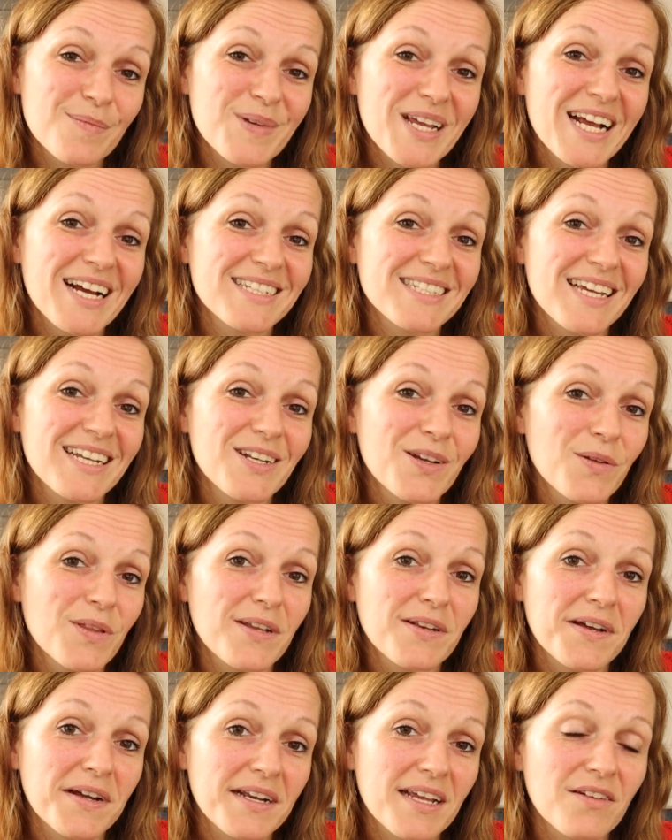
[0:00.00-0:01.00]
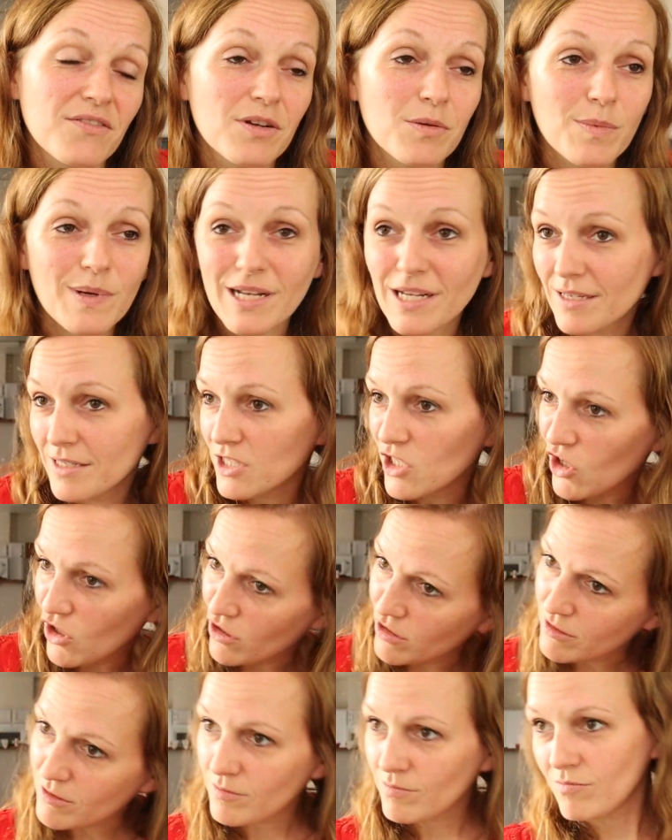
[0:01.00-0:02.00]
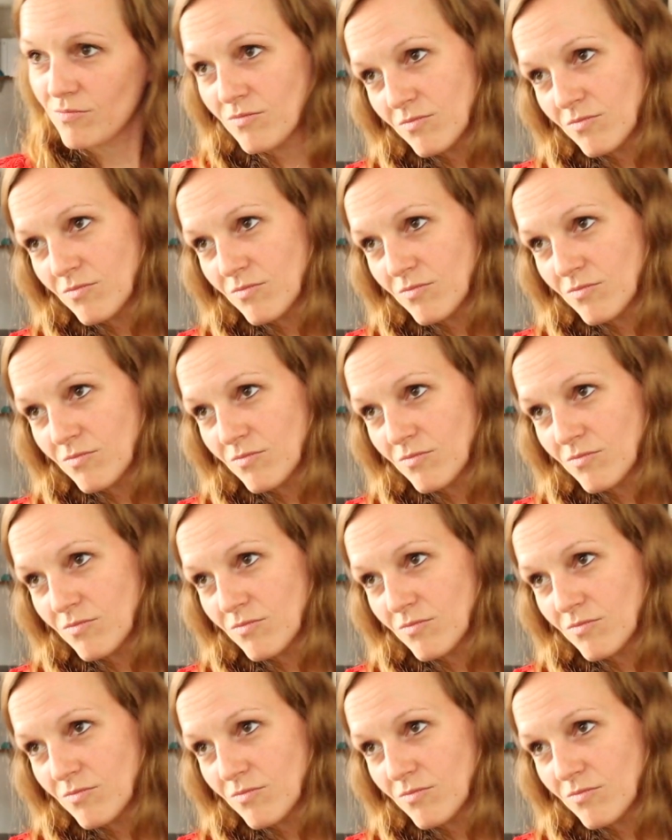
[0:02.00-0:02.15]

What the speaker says: because I know that not everybody is all